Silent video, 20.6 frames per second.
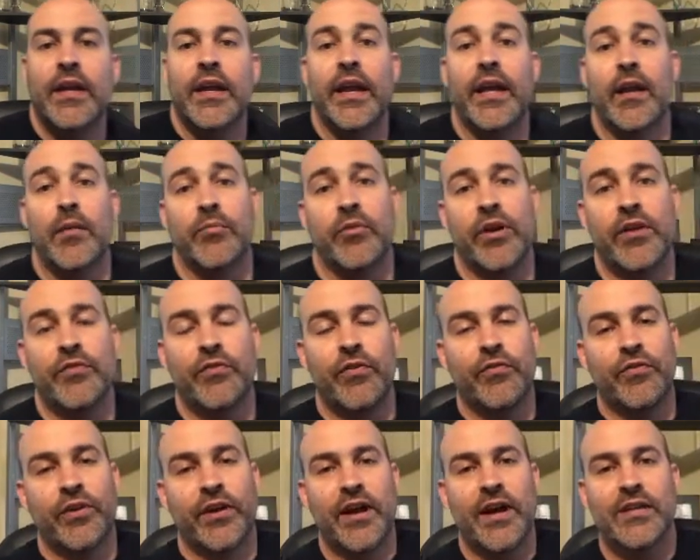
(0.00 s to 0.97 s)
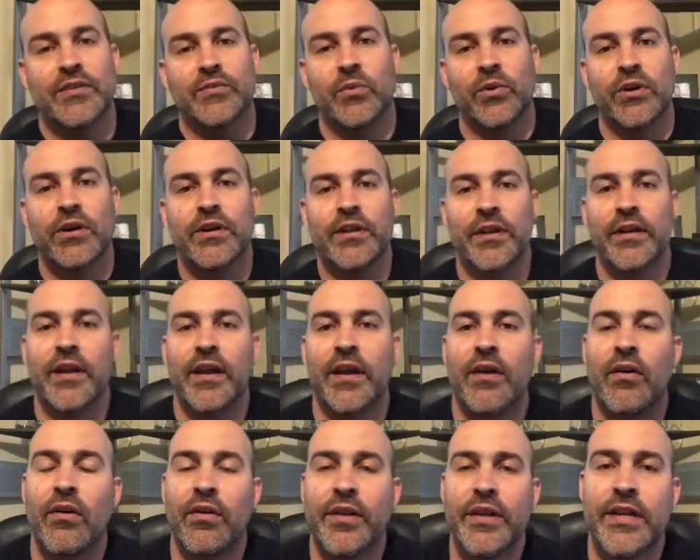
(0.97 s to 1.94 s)
And I'm grateful for God's word and
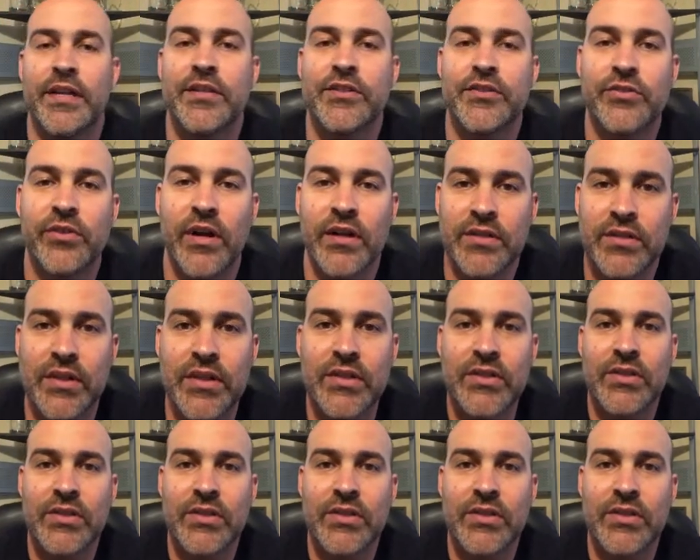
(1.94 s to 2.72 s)
all that he instructs us.